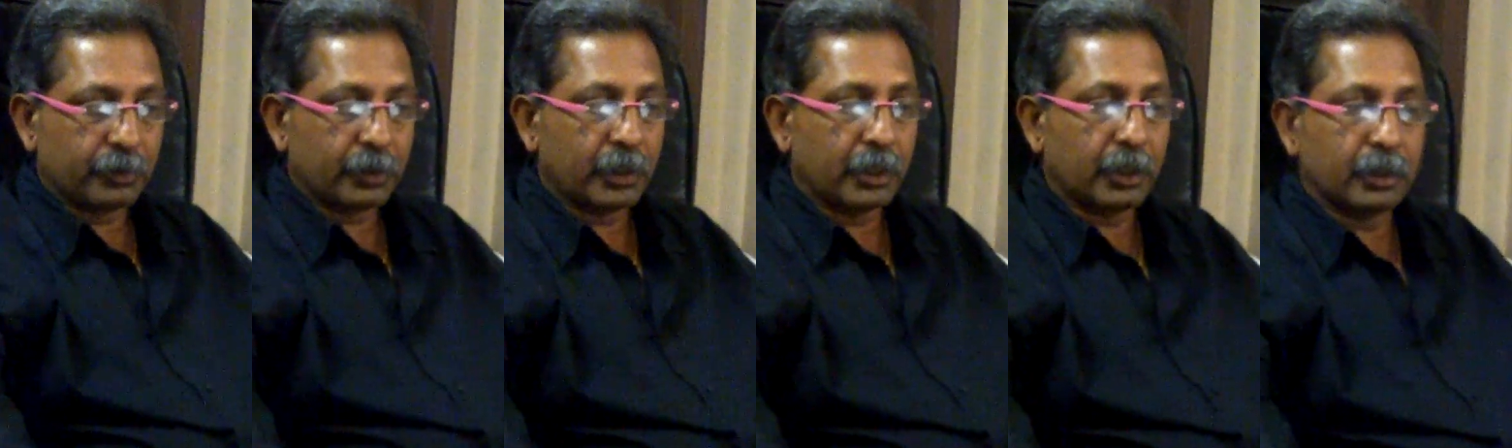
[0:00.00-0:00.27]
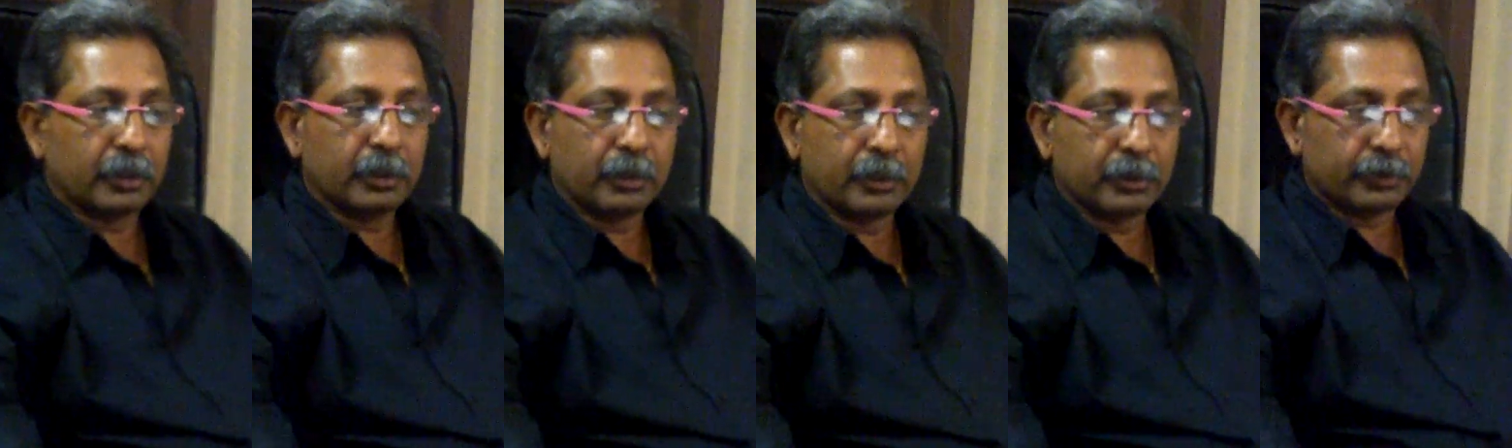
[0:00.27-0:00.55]

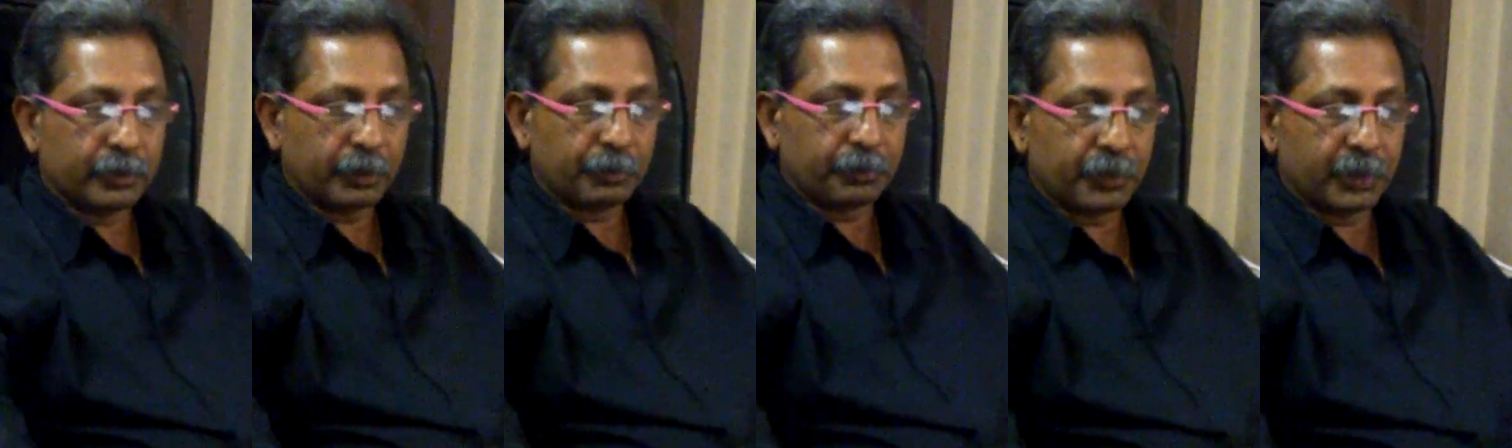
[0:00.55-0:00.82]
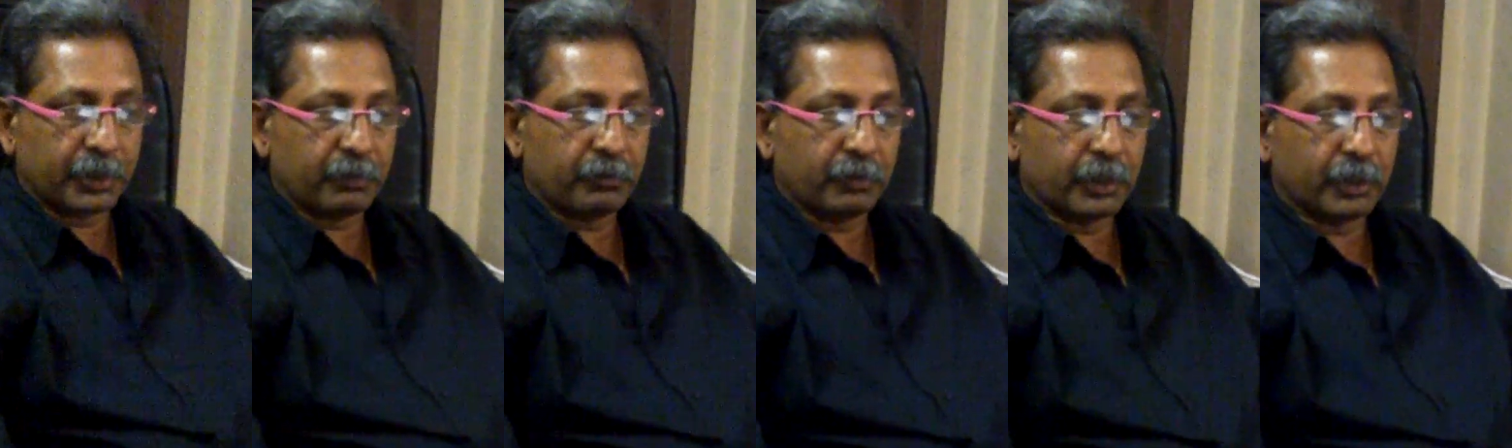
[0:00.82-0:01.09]
and the
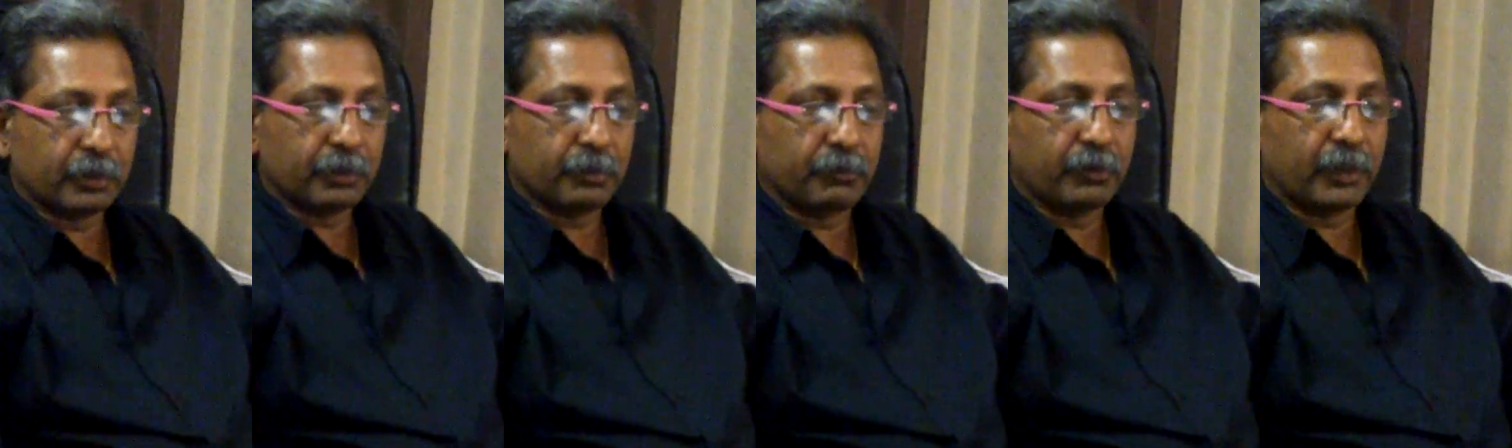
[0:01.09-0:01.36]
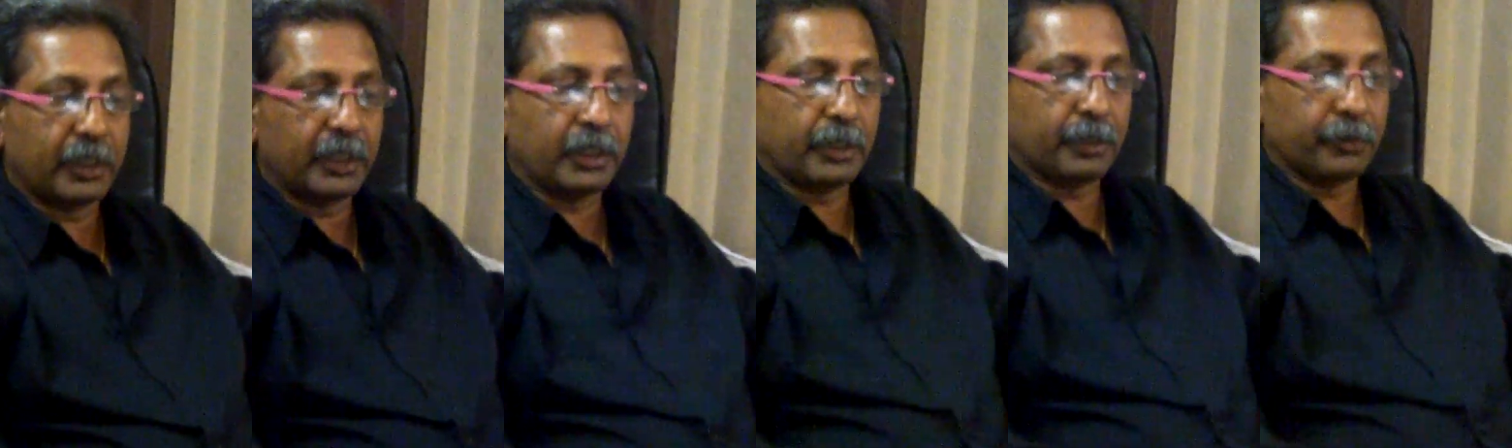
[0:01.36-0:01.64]
subsequent
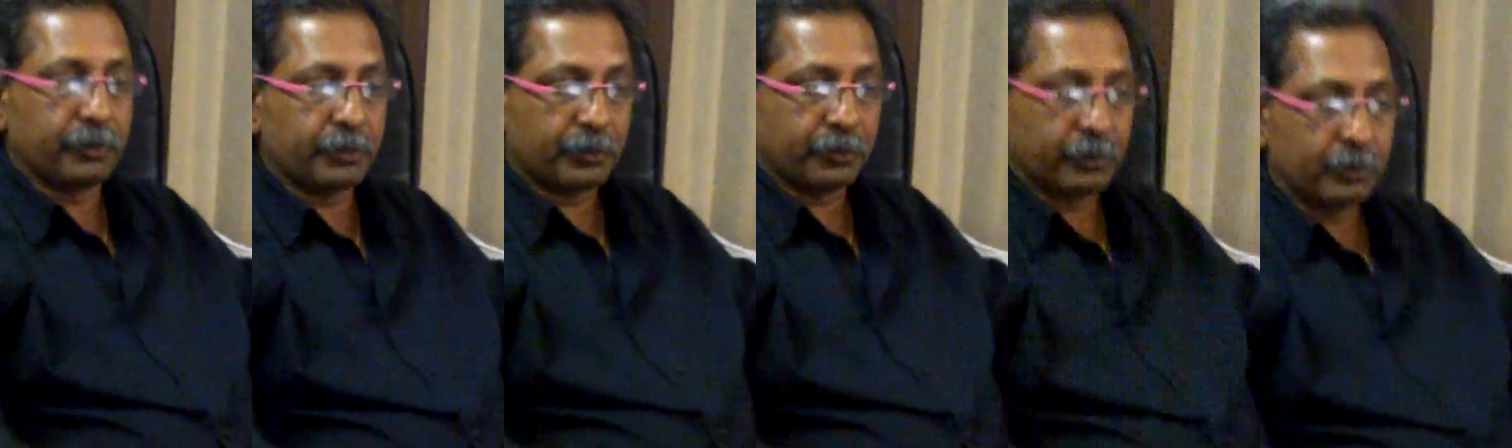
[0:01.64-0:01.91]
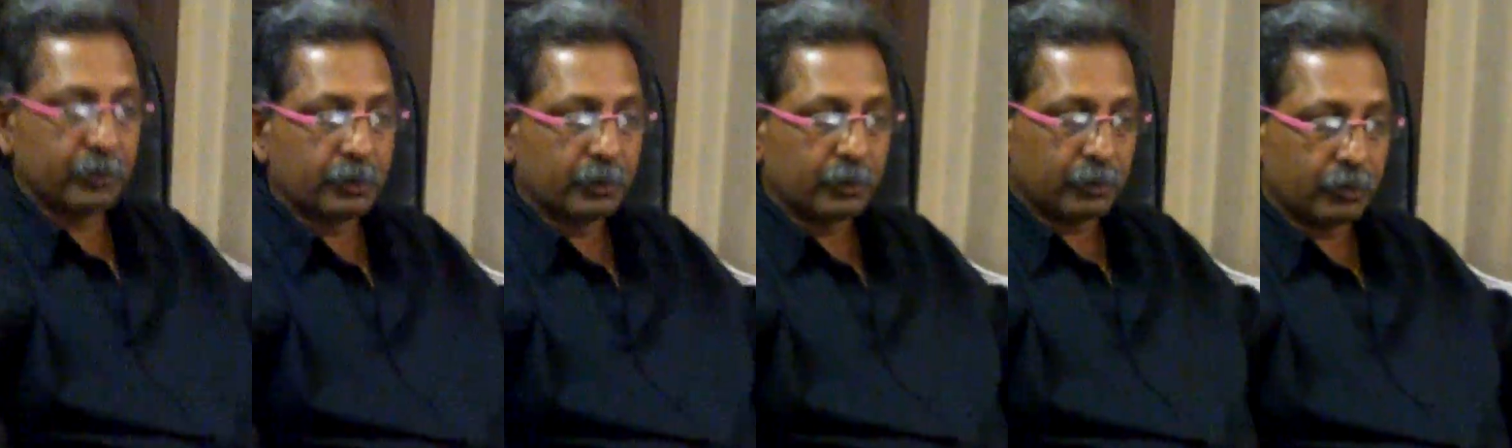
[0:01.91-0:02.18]
filings.
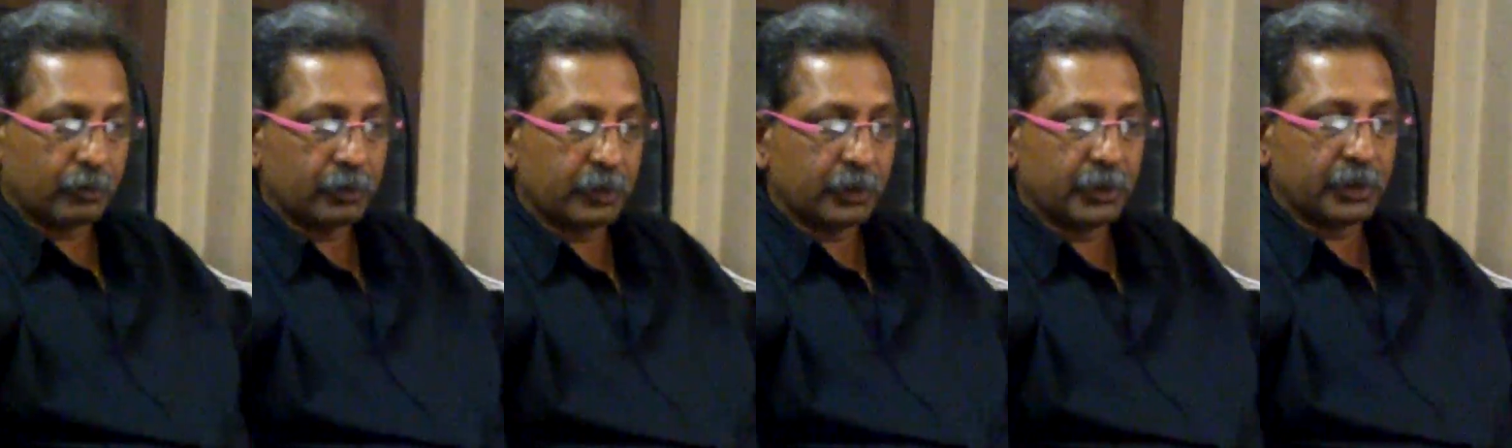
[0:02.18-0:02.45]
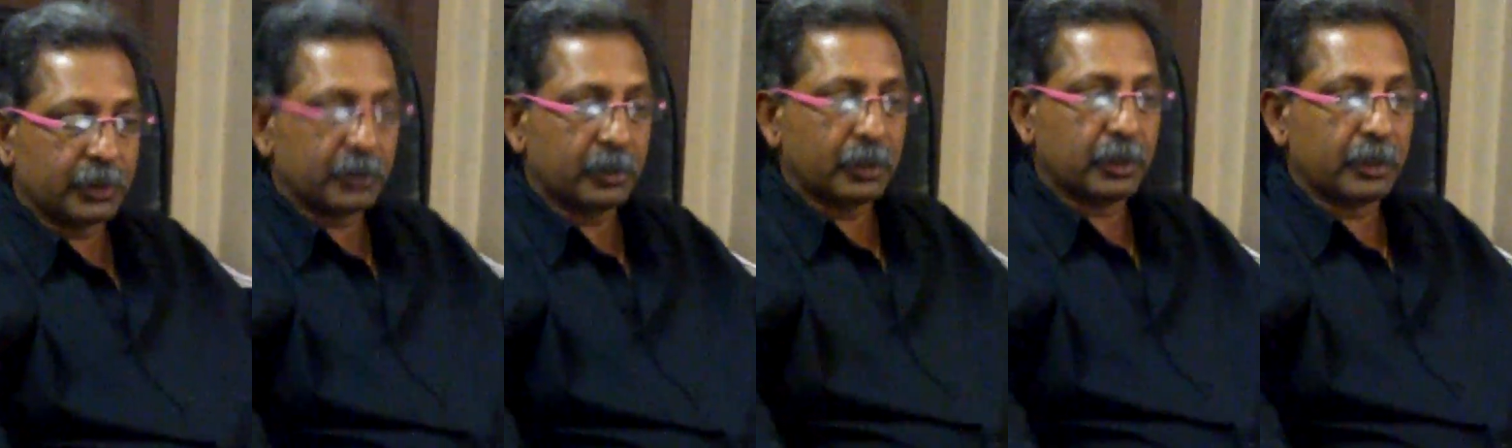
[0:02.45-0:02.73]
So
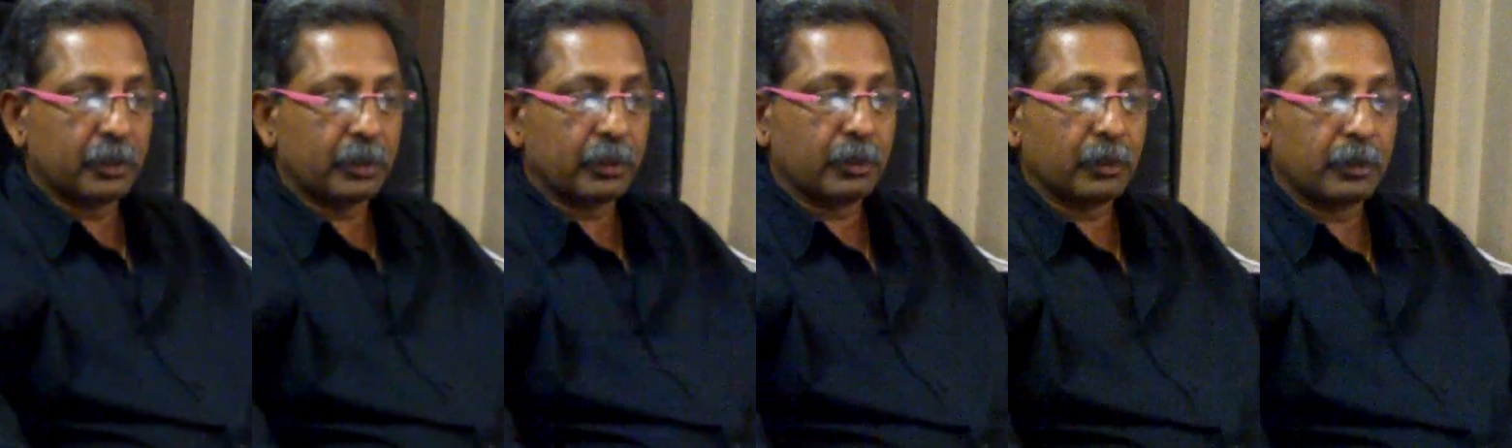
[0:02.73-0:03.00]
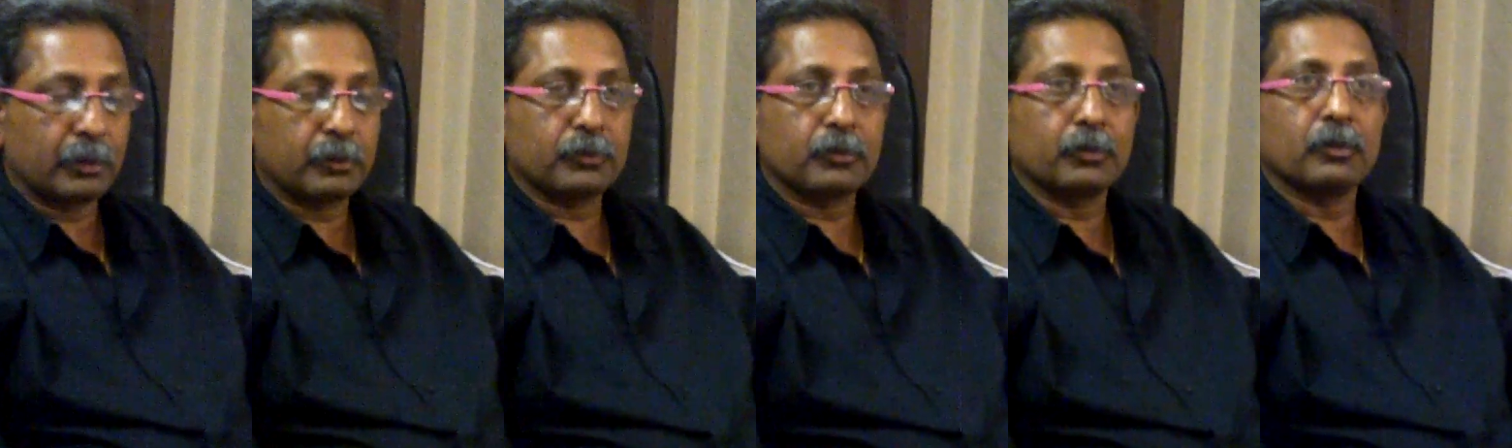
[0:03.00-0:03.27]
this is
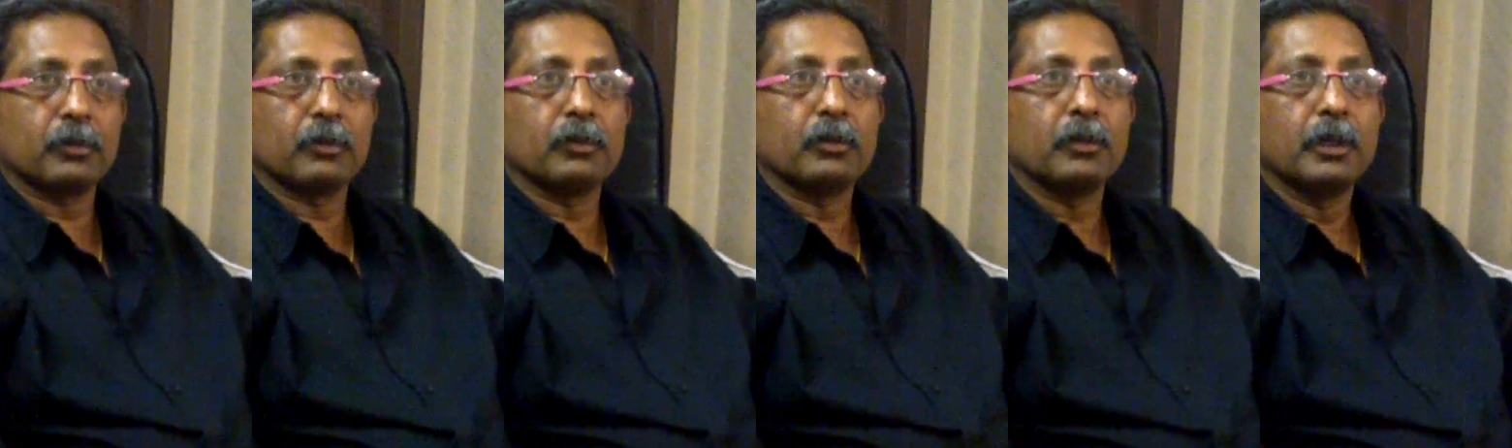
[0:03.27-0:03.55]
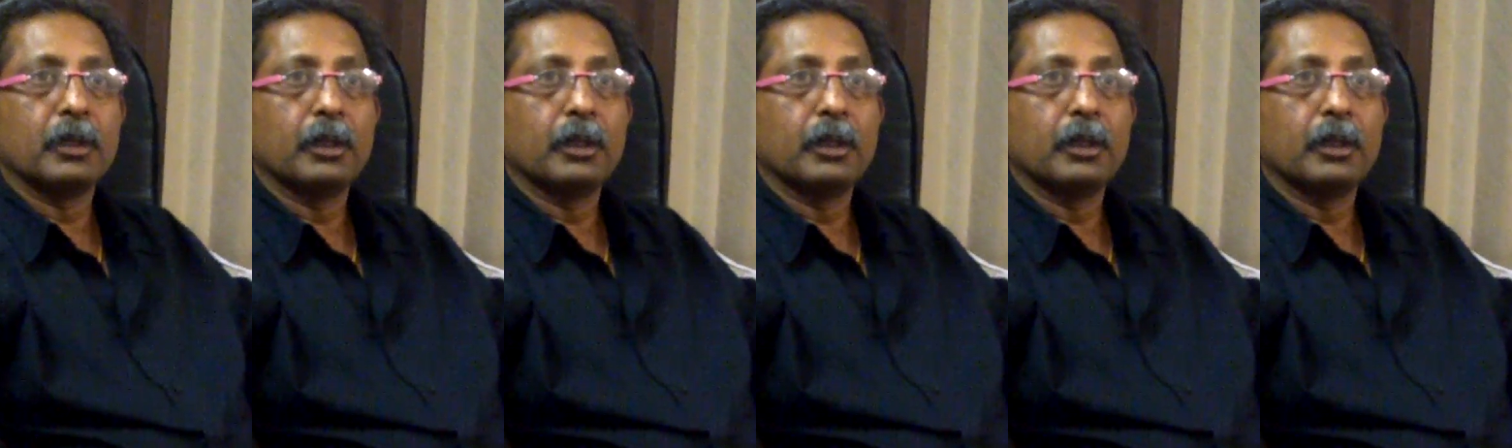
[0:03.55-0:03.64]
also